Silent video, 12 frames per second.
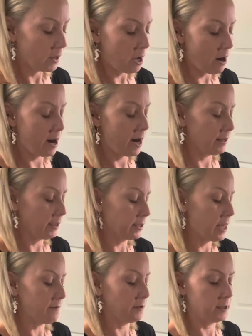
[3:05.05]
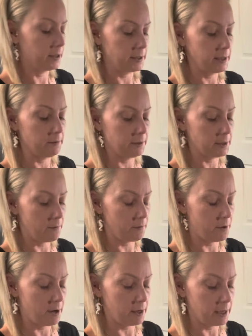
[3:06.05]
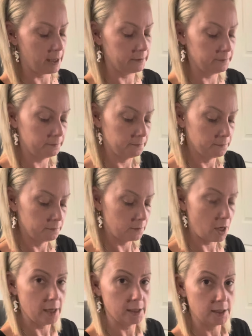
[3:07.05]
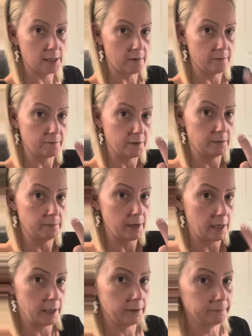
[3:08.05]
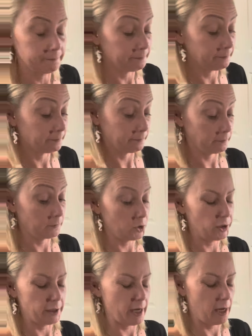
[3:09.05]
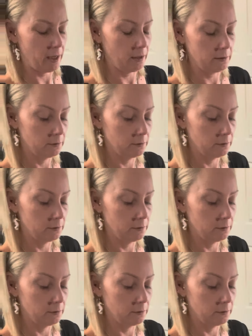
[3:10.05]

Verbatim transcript: All right, let's have a look, see what's going on here. Yeah, I still haven't fixed my nail. Just saying.